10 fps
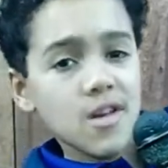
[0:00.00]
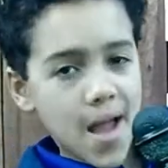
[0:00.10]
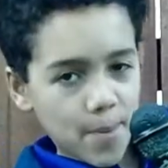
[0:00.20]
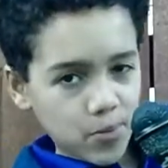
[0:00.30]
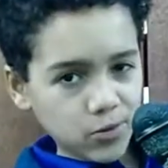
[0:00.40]

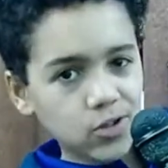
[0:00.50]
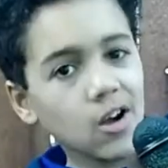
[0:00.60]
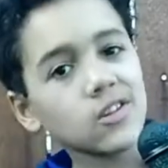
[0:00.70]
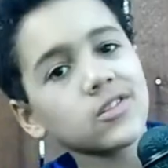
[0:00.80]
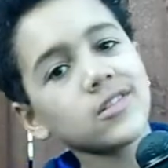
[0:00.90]

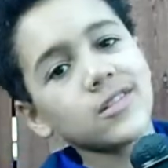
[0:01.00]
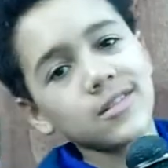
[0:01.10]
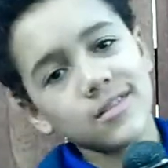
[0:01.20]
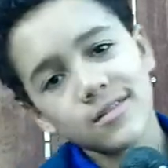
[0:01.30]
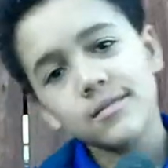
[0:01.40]
applesauce.
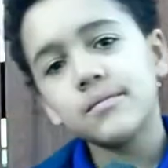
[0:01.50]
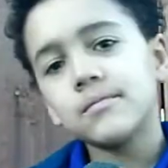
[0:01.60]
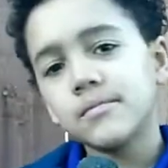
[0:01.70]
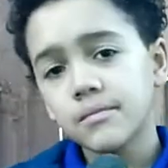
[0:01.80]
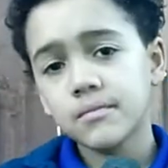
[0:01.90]

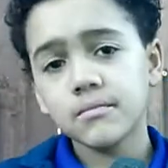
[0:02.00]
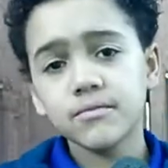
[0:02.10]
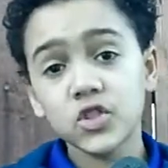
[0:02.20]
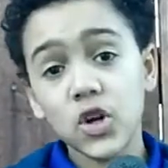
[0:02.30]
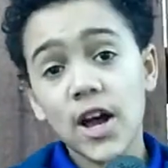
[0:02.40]

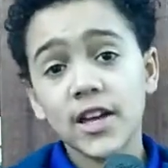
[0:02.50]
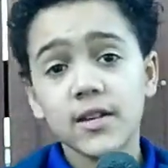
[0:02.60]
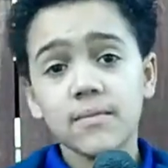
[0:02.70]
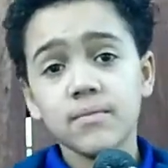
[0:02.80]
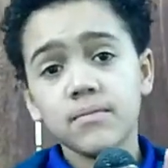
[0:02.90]
Try
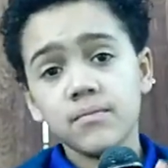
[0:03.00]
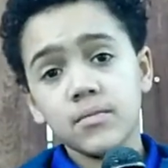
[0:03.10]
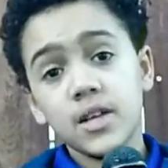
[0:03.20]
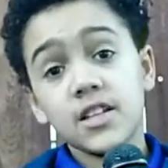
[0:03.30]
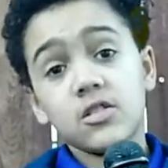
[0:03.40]
it.
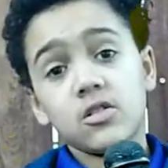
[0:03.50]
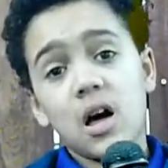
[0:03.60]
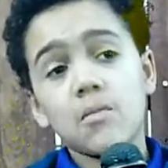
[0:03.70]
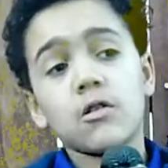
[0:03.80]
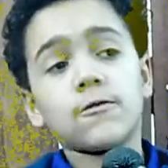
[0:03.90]
It's a
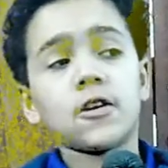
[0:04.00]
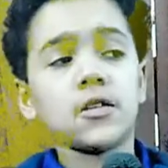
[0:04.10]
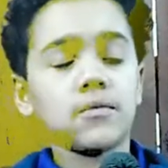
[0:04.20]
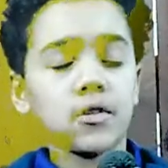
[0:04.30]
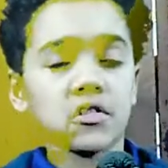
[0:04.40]
lot more
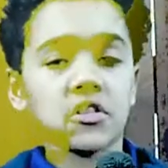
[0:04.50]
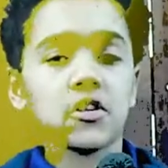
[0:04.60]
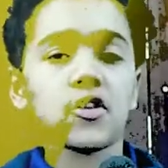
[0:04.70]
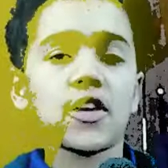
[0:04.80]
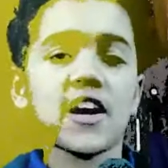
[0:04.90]
fun, I'll tell
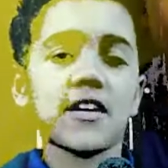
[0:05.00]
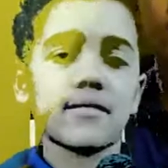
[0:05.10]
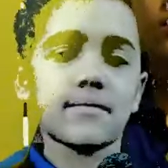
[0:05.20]
you that.